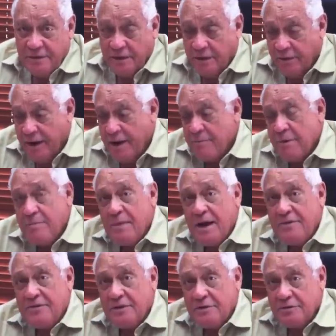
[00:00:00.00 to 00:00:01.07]
Can I ride my
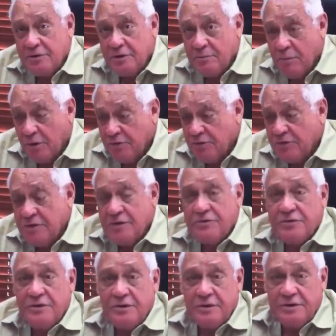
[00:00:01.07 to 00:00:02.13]
bicycle to the bus
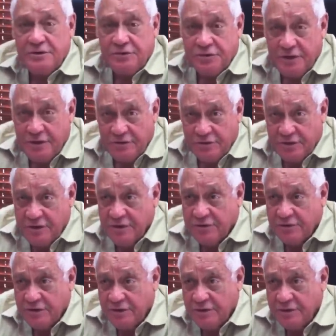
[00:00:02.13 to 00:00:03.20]
station or the train
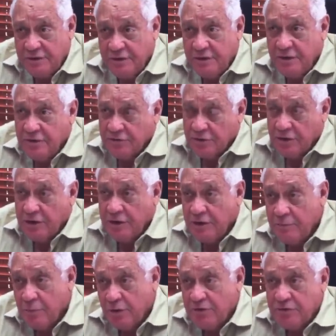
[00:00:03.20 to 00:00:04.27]
station? Certainly
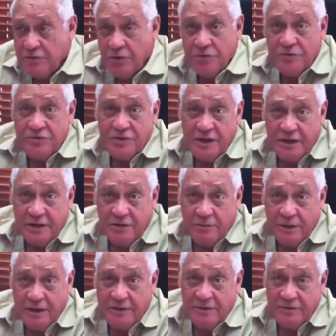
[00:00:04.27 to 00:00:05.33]
the bus doesn't take it
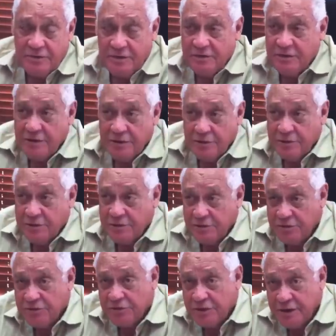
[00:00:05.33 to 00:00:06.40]
quite as easily. You go to
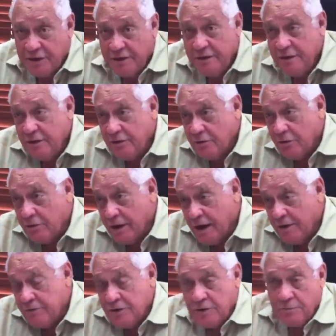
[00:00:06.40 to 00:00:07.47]
the train, you
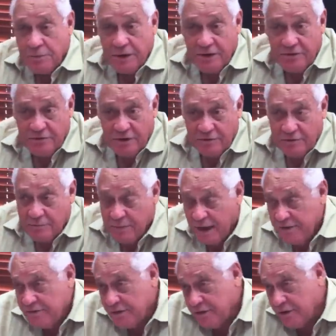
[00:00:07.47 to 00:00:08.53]
arrive at a place, you have a
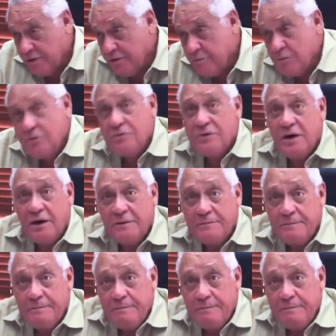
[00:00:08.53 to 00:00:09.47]
bicycle, you move on.